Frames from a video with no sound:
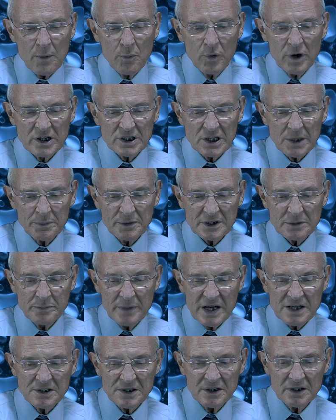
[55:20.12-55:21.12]
worship is
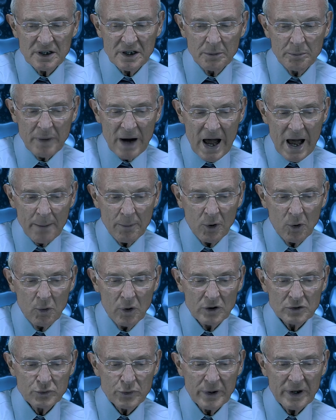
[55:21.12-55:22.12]
mentioned in the Bible
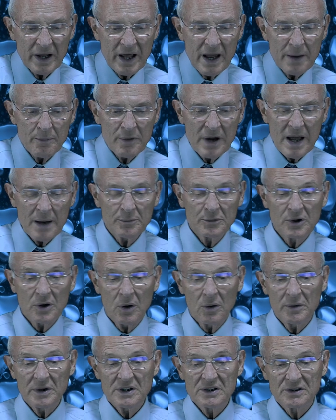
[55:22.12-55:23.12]
was when Abraham
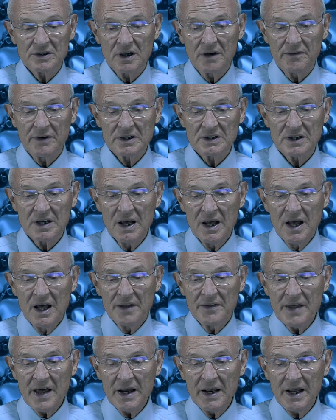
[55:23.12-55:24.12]
told his servants
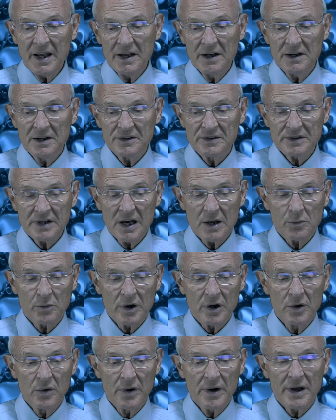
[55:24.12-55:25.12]
that he and his son were
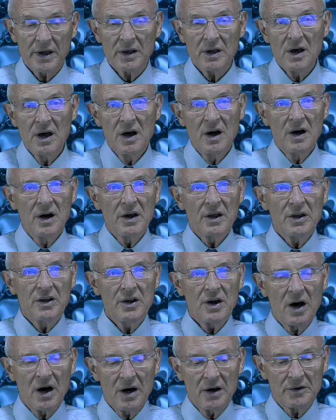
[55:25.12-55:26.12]
going
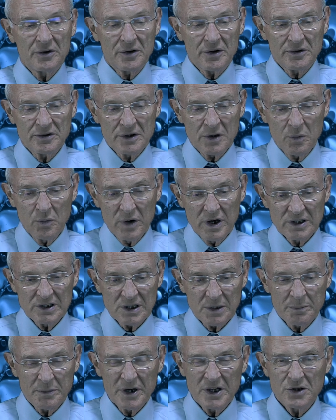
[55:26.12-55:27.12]
yonder to
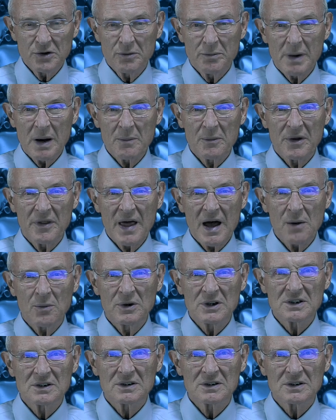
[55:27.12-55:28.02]
worship. And you remember that was